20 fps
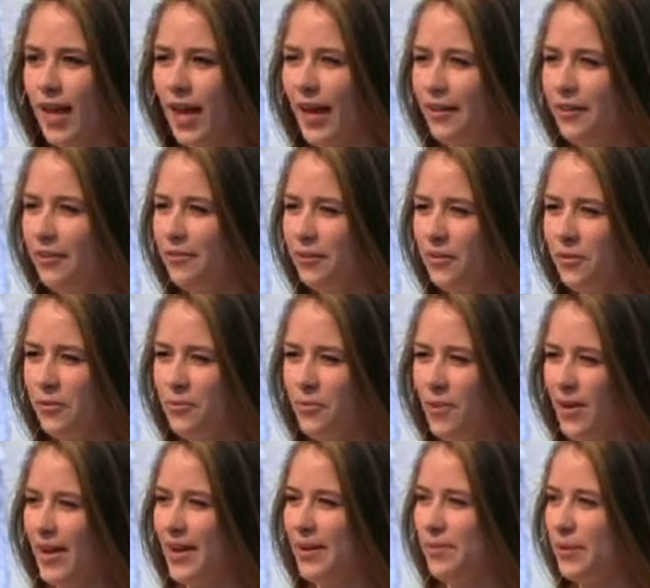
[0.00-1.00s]
I don't know
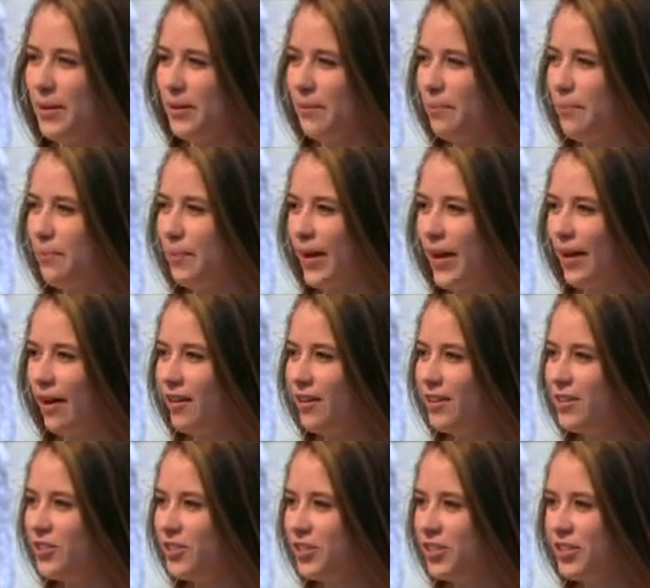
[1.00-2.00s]
why, but
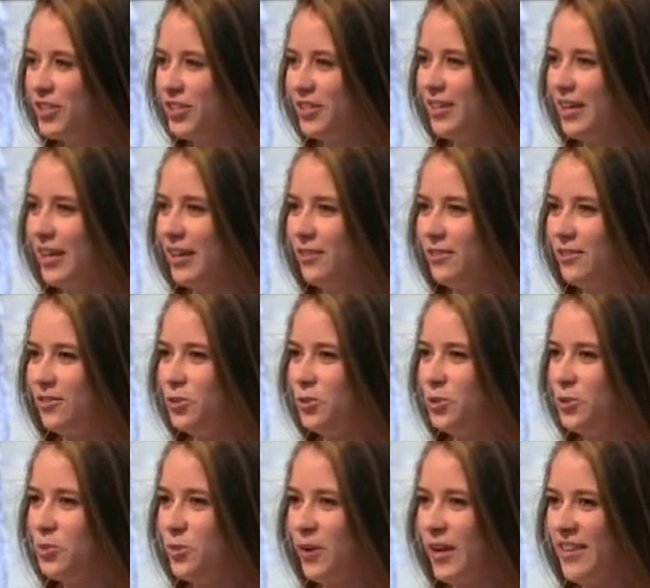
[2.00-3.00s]
biology just like
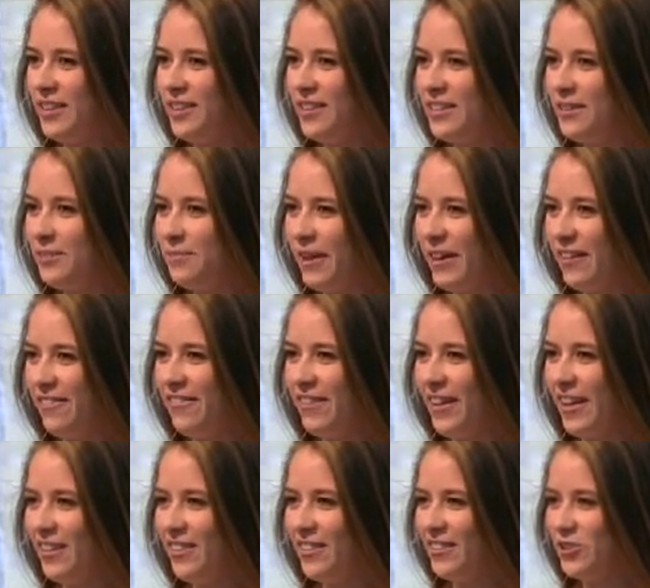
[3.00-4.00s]
strengthened my
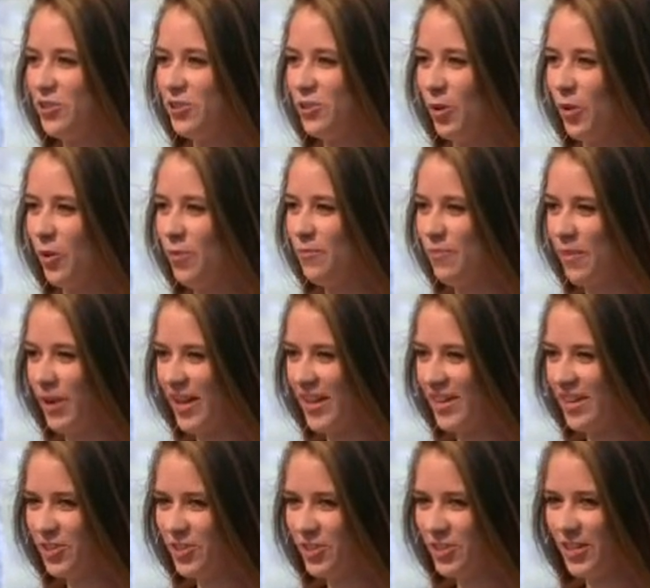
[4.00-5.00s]
faith so
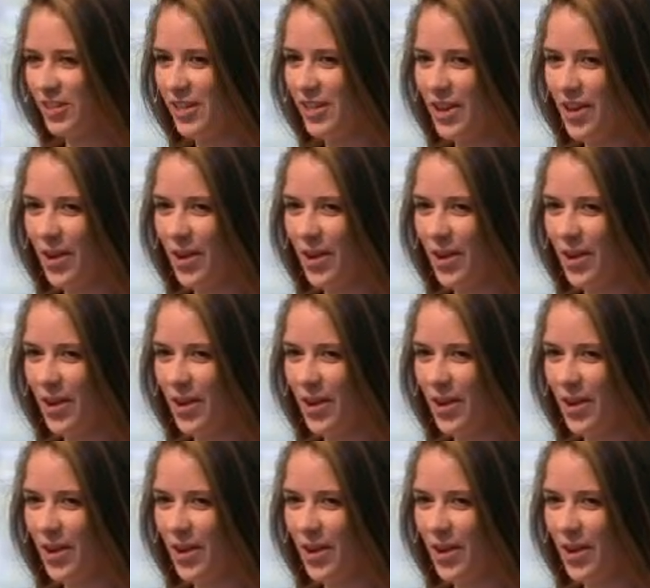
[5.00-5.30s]
much,